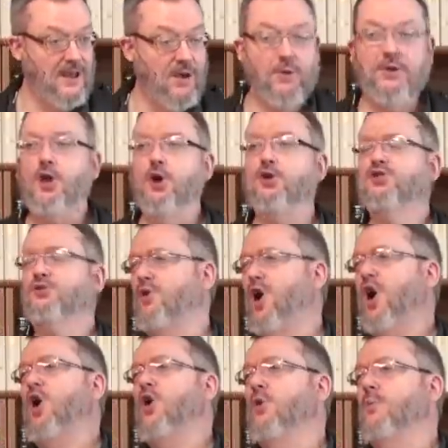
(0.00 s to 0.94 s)
with those
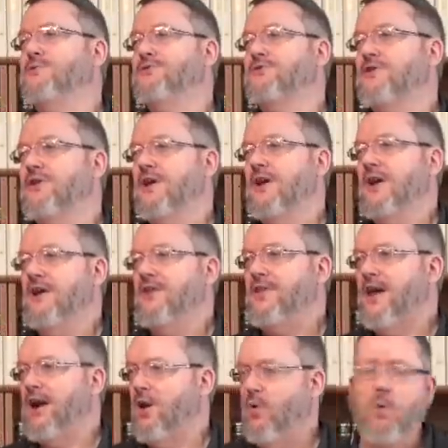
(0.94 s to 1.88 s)
robes that are